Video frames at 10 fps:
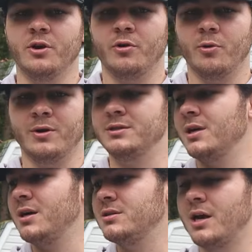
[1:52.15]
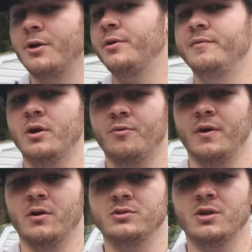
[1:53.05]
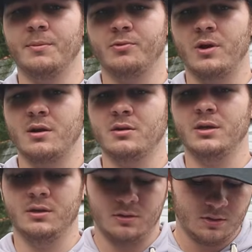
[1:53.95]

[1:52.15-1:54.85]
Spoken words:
don't know what it does. I don't even know if I hooked it up correctly.